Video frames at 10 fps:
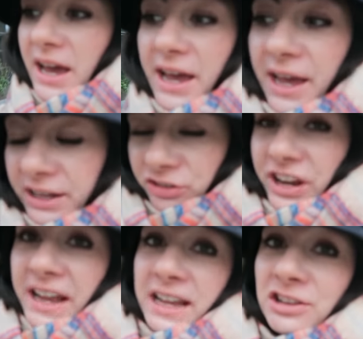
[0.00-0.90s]
and
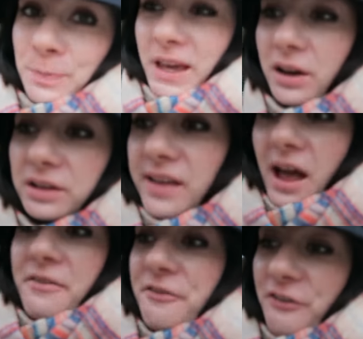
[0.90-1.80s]
change, because
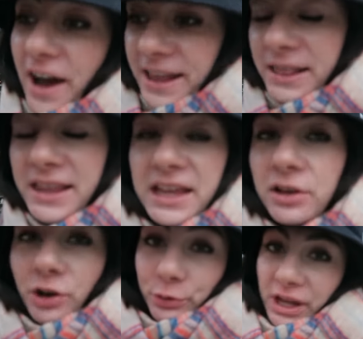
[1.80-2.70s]
I'm finally
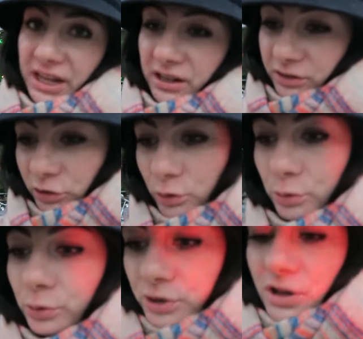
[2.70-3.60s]
going
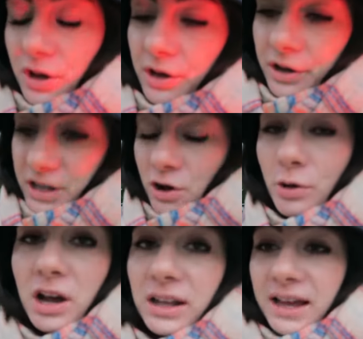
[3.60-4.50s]
to a
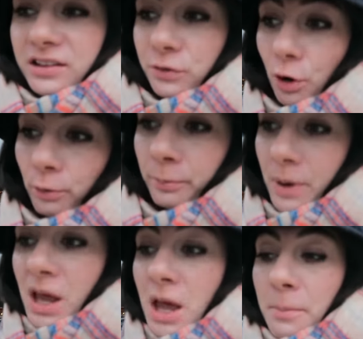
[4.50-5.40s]
yoga class from
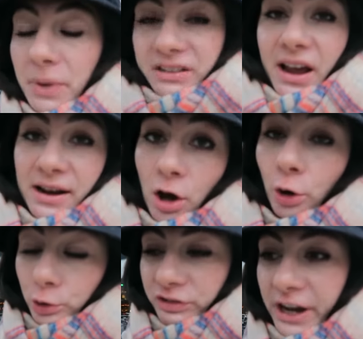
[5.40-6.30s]
Martijn
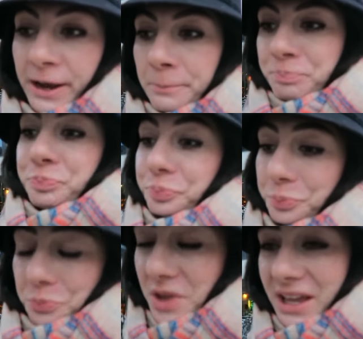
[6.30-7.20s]
Hoogstra.
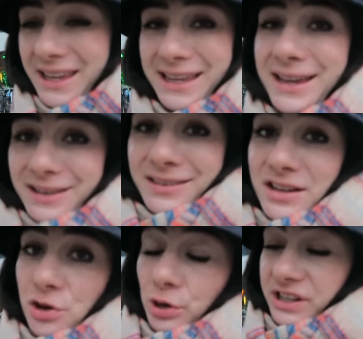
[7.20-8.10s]
He is
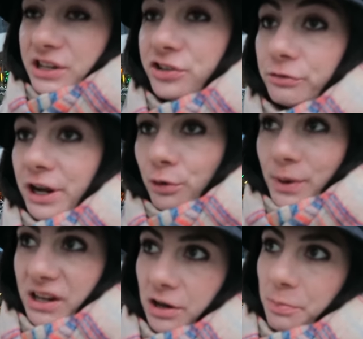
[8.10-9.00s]
the yoga teacher
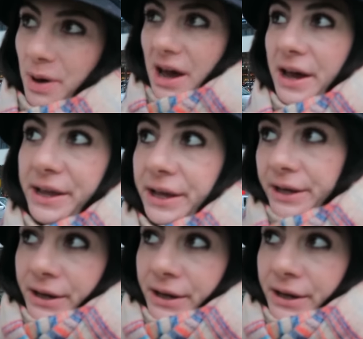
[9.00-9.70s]
recommended by